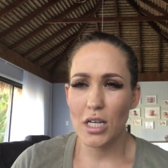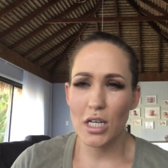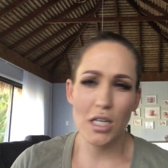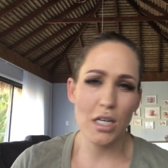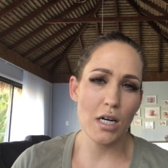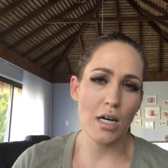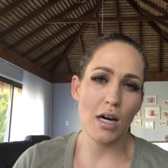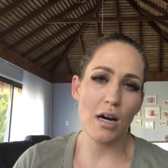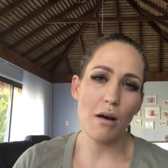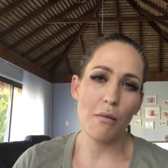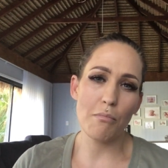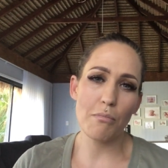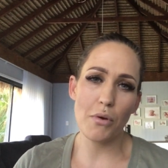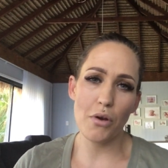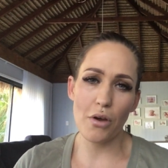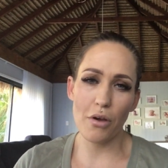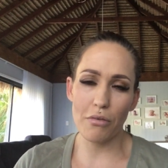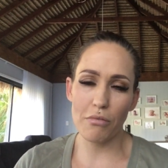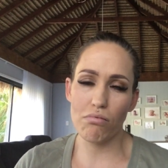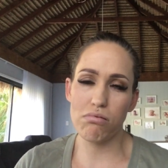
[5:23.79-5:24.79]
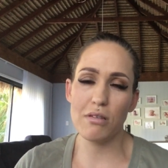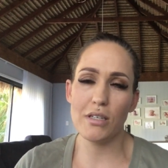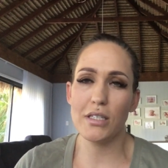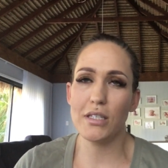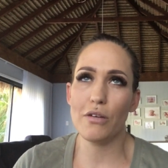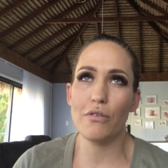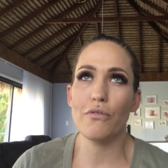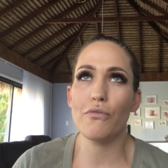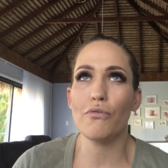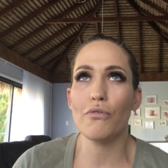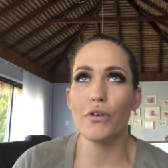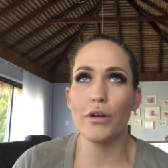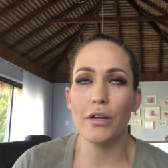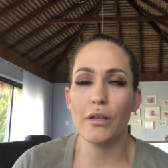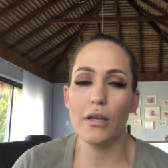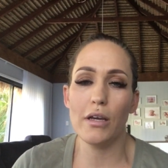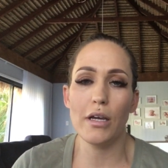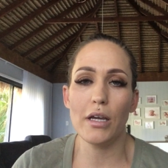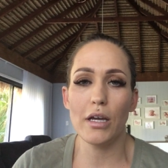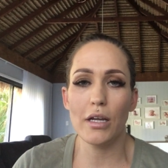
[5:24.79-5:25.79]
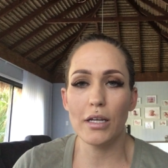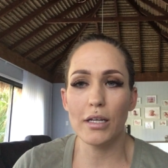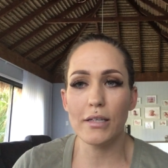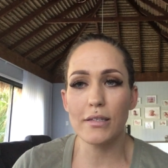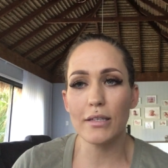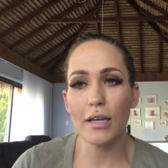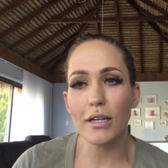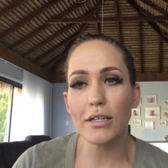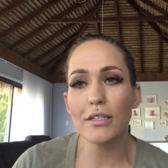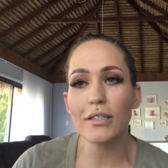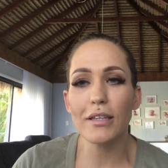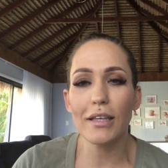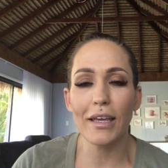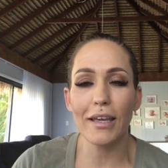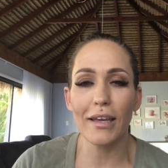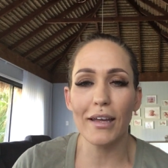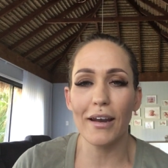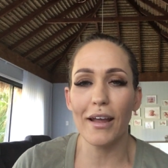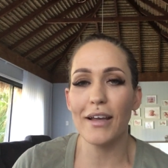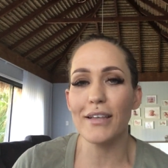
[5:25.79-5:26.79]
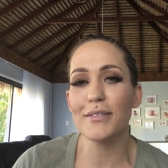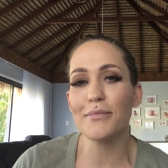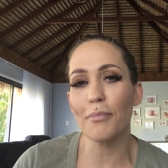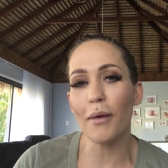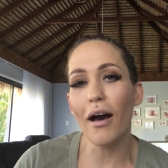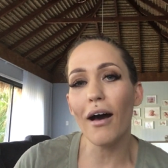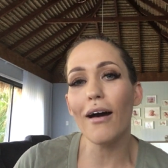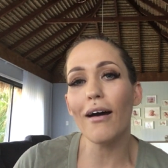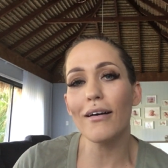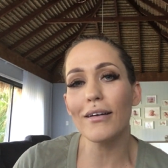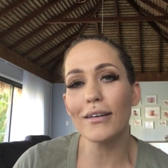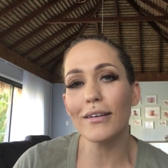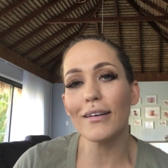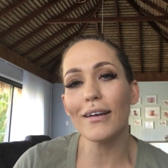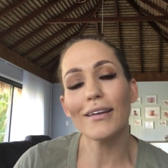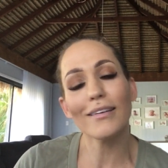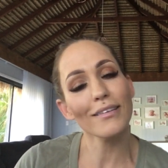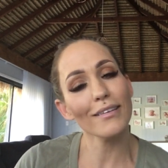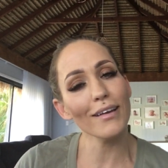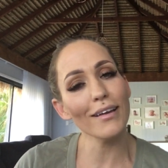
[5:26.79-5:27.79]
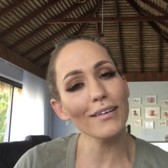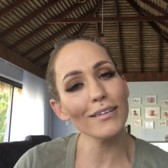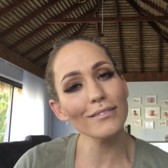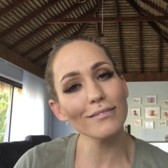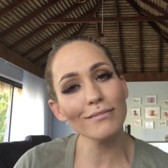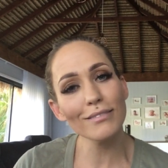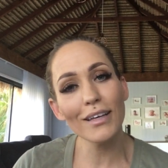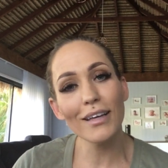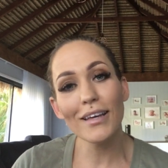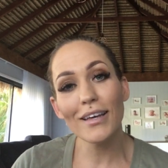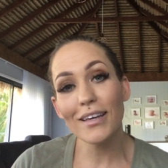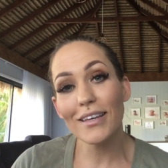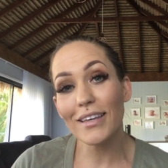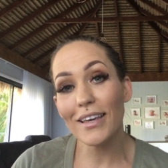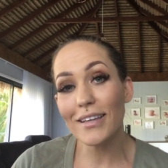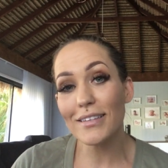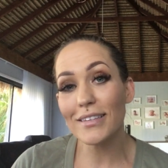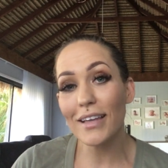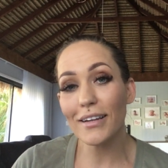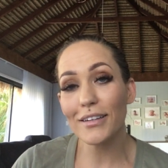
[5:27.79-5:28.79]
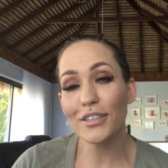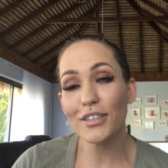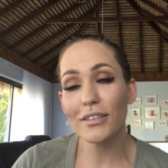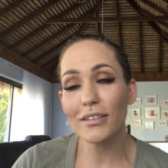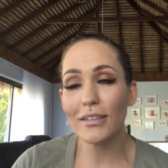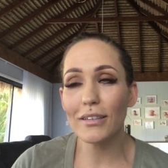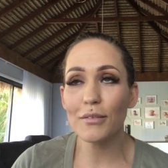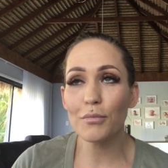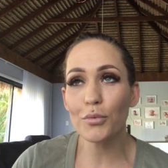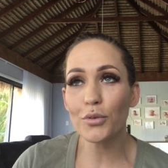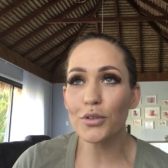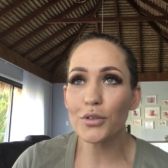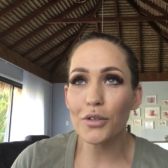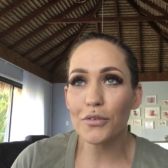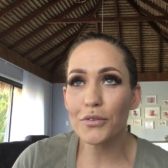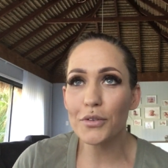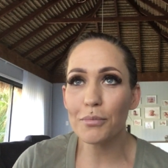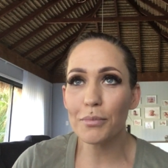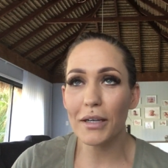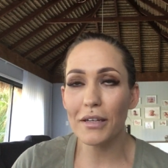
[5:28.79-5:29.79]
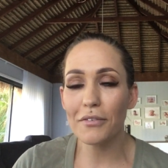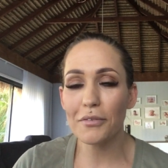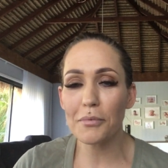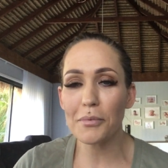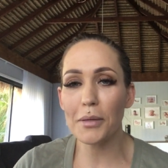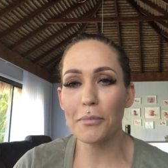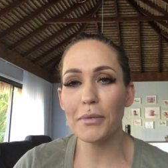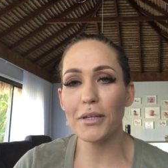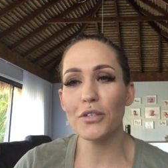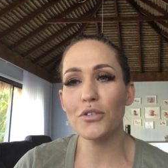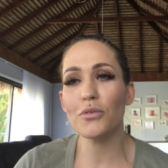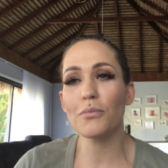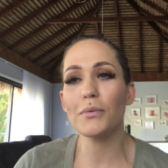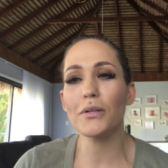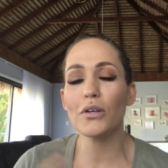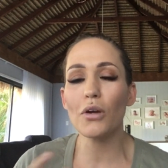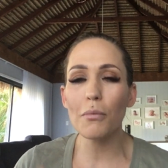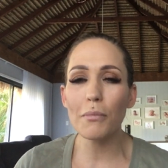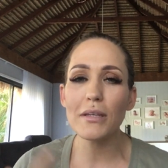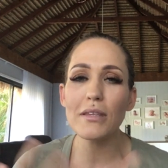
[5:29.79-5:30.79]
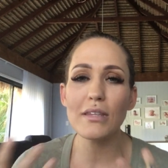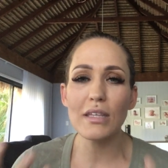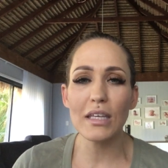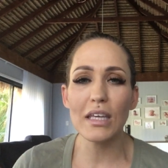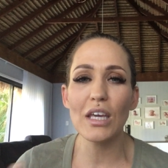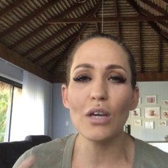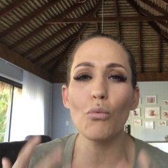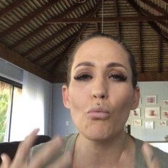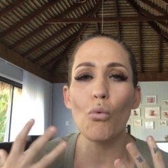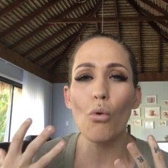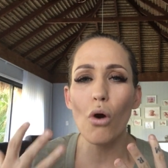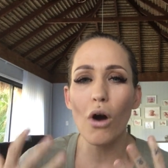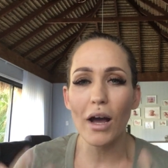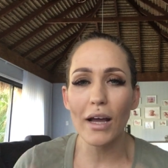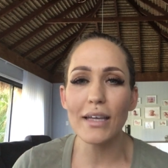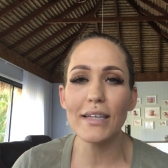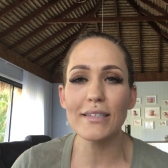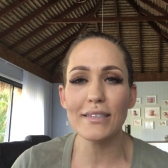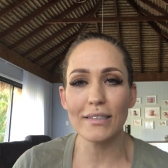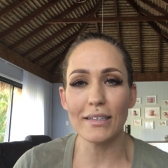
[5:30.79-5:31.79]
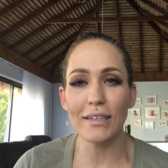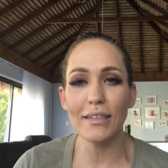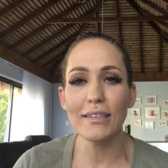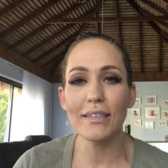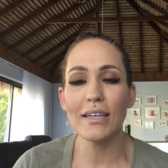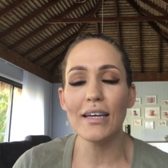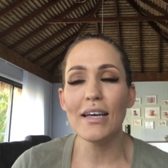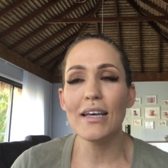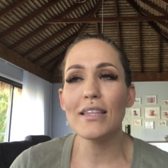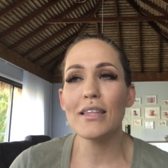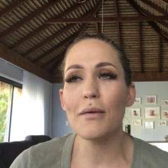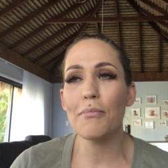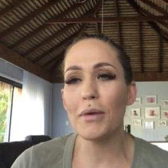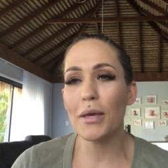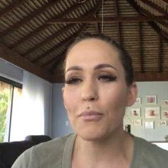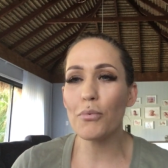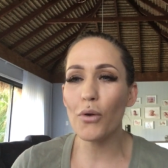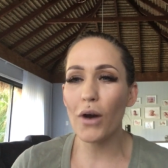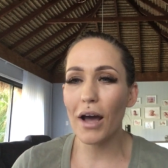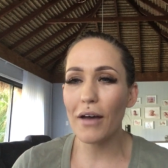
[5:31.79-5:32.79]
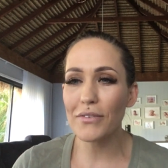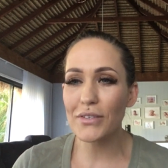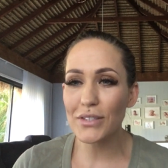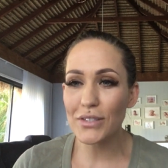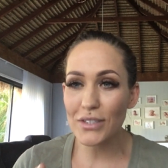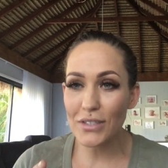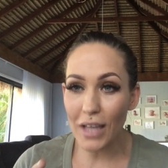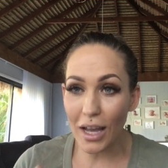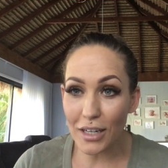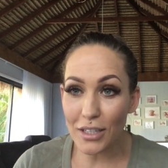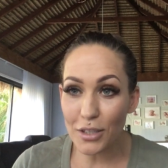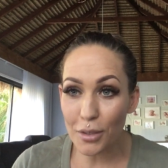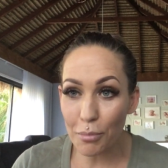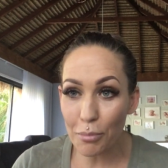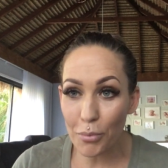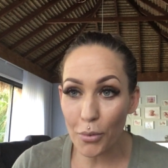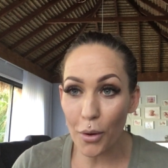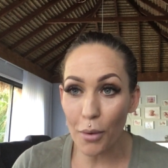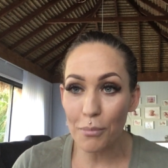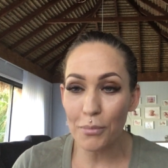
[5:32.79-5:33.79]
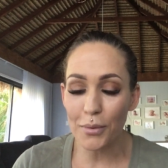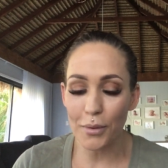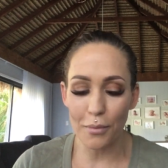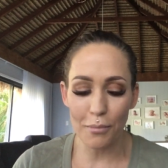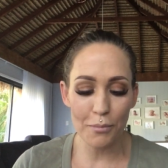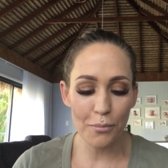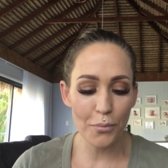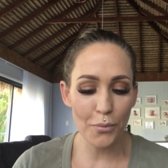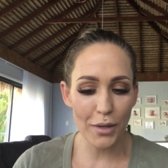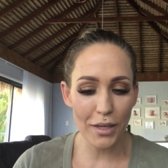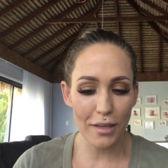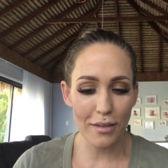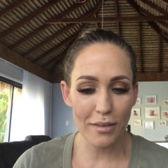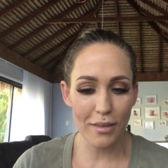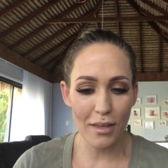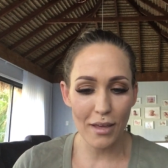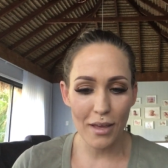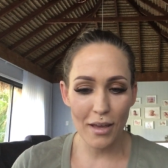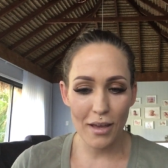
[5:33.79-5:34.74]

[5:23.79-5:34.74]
Calmbirth, is there really any such thing?" And I smiled and I said, "Yes, actually," and walked off to pay for my petrol. But it got me thinking, why is it that people have such a problem with